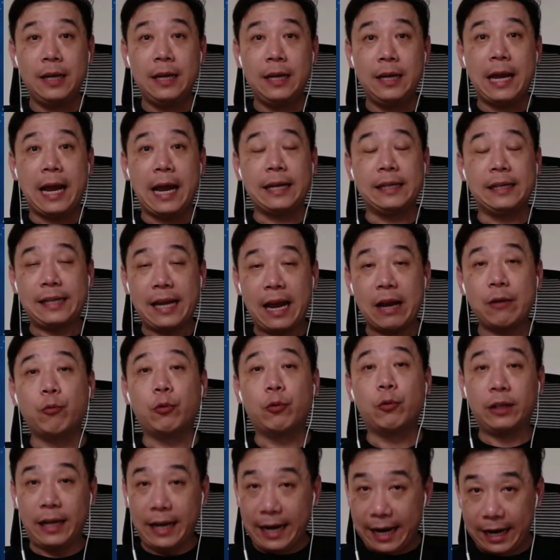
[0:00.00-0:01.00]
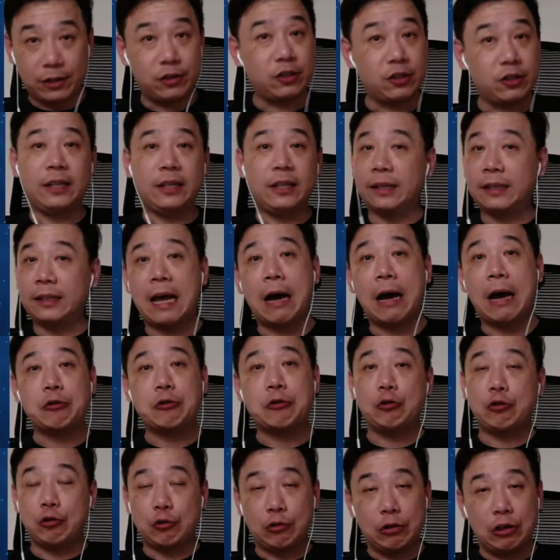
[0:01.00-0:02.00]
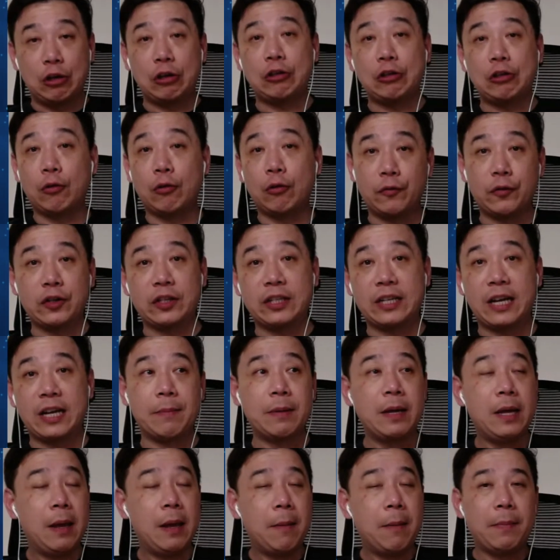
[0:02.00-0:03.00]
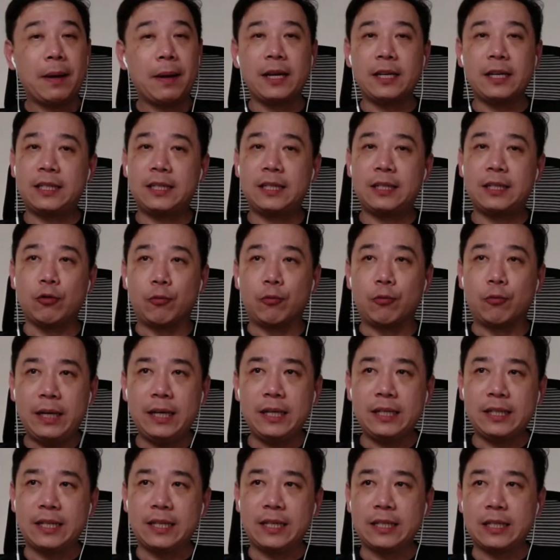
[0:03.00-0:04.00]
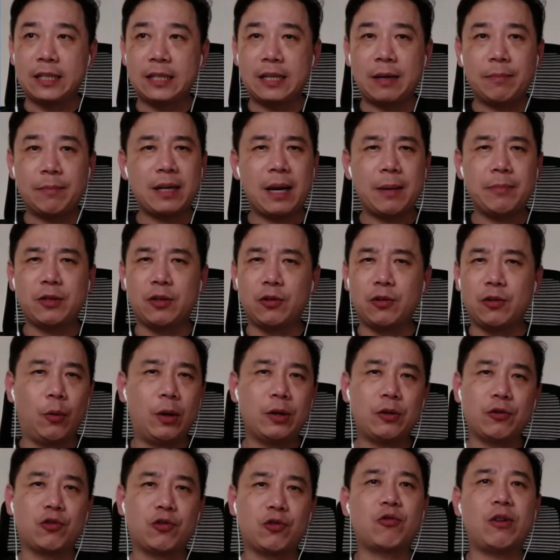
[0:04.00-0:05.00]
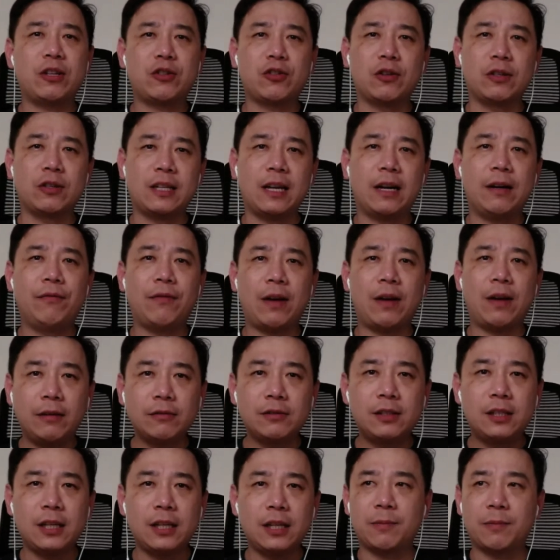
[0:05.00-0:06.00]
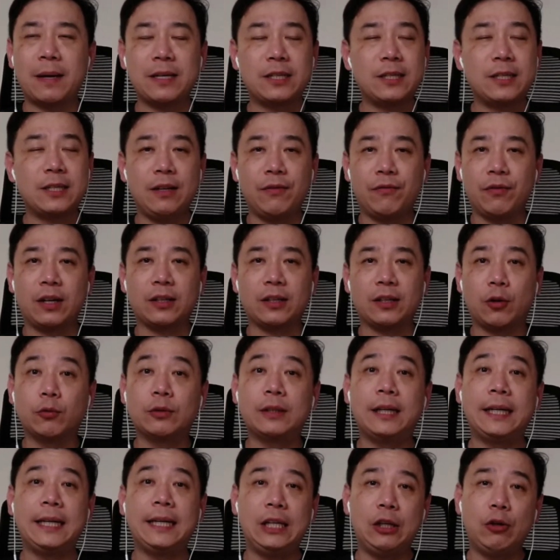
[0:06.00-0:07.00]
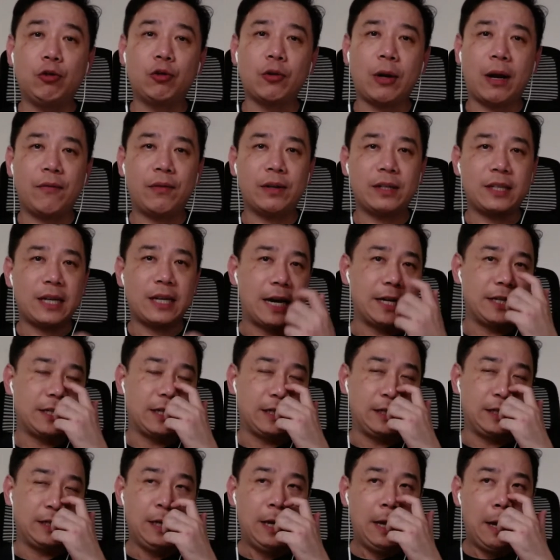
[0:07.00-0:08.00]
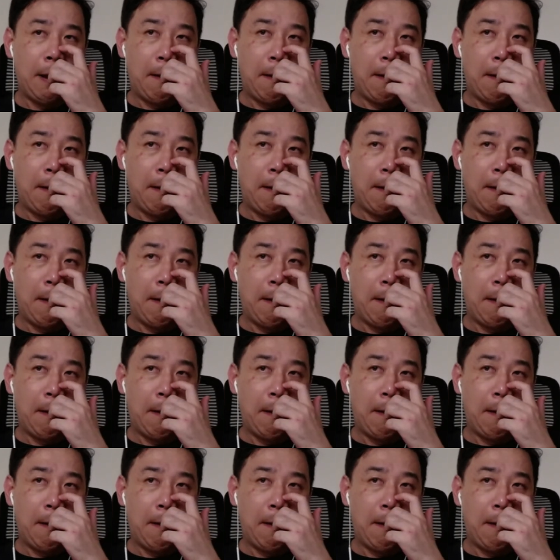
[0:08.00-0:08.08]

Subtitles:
And that would actually allow you to learn over time. Because to me, is this sometimes you don't want to stress yourself out, especially if you're totally new to advertising.